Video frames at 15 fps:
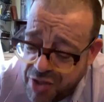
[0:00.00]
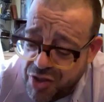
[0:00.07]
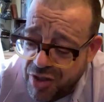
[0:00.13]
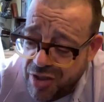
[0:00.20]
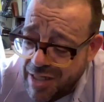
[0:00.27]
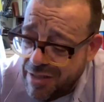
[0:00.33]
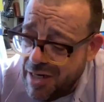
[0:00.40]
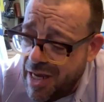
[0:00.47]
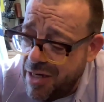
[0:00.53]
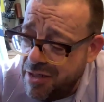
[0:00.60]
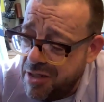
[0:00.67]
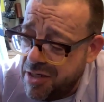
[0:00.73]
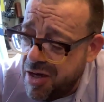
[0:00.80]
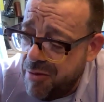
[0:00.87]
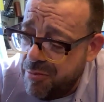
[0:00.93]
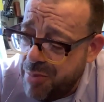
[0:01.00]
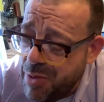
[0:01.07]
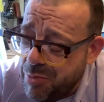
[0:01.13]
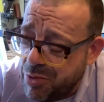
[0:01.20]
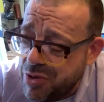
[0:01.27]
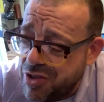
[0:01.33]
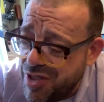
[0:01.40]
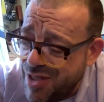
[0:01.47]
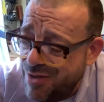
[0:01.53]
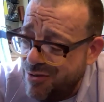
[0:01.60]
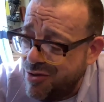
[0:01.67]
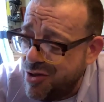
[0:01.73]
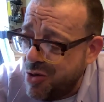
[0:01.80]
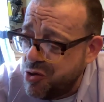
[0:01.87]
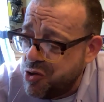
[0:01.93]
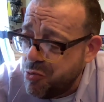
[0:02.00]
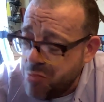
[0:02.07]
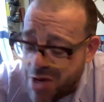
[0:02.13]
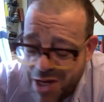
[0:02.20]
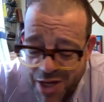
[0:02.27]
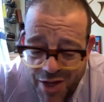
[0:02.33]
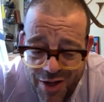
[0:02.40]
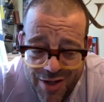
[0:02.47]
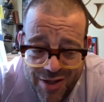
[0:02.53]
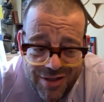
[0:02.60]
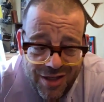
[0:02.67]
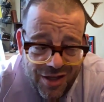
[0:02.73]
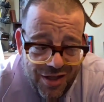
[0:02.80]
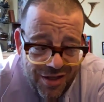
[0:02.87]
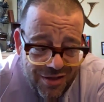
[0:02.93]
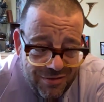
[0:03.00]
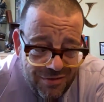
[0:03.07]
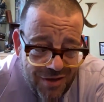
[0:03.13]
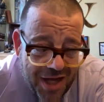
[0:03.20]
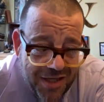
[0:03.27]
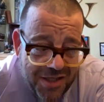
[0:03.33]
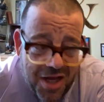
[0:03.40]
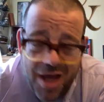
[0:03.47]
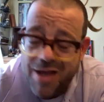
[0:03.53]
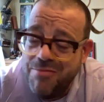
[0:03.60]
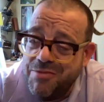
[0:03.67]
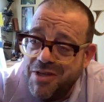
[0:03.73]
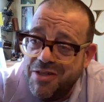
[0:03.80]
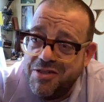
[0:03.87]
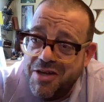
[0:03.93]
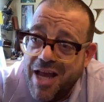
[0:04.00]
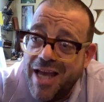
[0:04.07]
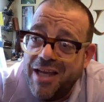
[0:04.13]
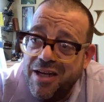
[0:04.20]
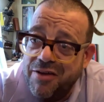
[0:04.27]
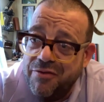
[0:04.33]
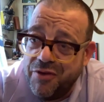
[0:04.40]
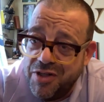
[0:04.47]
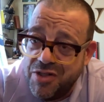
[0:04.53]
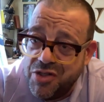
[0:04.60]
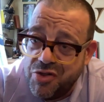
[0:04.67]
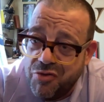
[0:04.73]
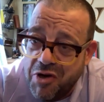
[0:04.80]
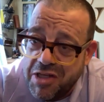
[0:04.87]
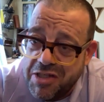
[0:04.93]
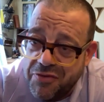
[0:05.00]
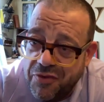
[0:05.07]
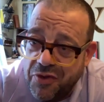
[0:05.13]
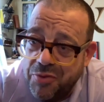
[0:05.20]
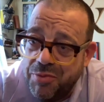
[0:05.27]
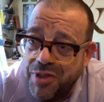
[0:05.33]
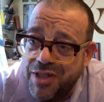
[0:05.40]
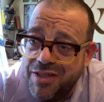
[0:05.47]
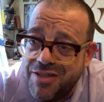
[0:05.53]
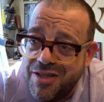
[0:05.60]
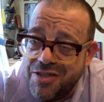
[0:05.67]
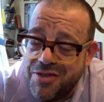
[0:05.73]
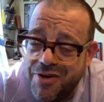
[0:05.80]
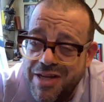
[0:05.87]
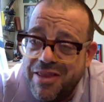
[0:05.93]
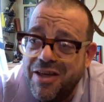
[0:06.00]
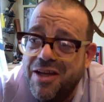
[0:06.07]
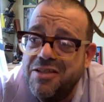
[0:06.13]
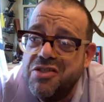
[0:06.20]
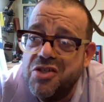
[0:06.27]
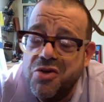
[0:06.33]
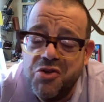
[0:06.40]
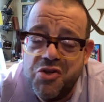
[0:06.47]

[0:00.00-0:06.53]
Gotcha. And people see social media a lot of times as negative or stressful, but is there anything on